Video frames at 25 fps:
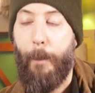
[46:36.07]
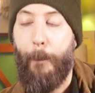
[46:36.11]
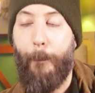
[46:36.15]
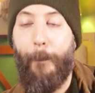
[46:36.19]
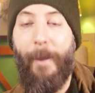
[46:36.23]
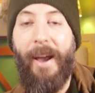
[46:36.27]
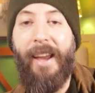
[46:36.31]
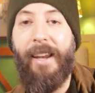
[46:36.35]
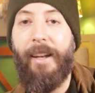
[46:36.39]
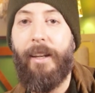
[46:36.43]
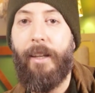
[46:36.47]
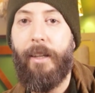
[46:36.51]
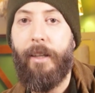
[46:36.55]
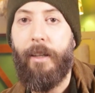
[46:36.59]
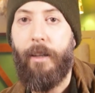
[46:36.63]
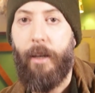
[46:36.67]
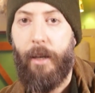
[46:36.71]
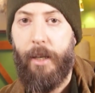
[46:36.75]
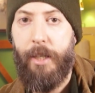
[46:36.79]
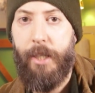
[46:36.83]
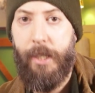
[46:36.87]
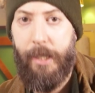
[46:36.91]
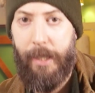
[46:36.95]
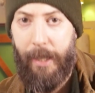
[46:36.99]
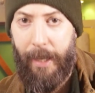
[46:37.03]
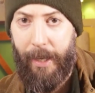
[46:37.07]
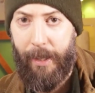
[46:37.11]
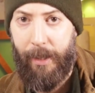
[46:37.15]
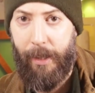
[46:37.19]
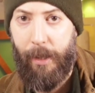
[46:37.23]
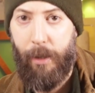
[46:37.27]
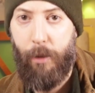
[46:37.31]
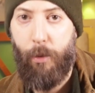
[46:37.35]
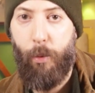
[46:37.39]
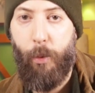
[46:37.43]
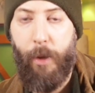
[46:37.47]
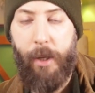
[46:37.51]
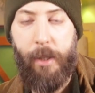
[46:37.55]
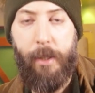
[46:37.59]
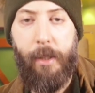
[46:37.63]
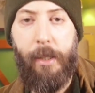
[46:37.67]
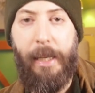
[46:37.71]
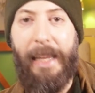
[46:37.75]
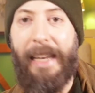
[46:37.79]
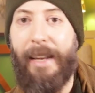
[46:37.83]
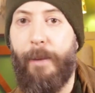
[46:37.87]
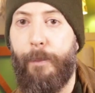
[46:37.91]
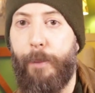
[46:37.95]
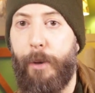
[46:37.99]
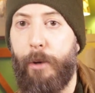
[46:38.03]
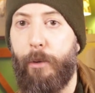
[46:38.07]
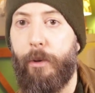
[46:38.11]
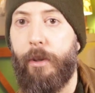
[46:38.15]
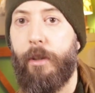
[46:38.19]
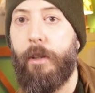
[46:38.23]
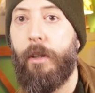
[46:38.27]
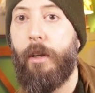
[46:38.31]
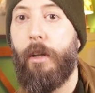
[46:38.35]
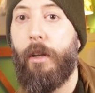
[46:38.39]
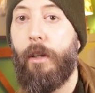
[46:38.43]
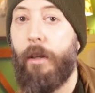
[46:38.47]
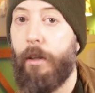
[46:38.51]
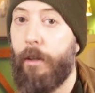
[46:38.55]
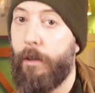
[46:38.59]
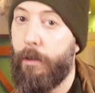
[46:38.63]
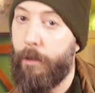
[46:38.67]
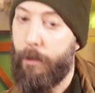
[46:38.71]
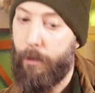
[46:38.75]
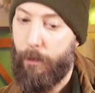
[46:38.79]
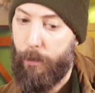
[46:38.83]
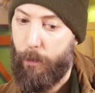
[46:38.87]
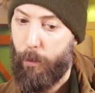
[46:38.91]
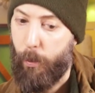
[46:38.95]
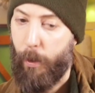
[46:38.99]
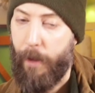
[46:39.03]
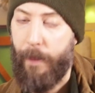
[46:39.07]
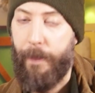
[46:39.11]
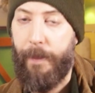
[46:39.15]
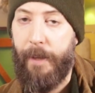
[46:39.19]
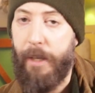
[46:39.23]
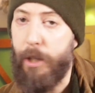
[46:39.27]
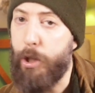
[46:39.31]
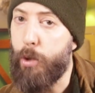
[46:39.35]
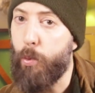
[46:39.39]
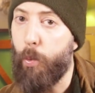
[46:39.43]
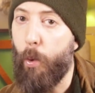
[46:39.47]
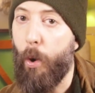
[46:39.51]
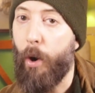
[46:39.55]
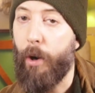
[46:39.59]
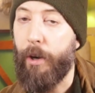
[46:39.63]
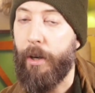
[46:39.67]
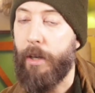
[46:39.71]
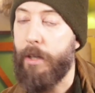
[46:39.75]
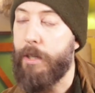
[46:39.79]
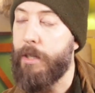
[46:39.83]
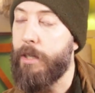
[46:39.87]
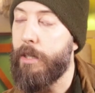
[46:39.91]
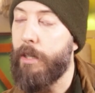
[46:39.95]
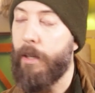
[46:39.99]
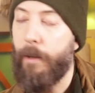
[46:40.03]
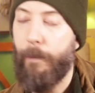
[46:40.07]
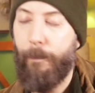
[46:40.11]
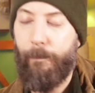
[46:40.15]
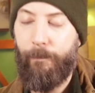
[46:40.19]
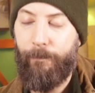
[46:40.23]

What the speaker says: mainly Icelandic, written in a period when these warriors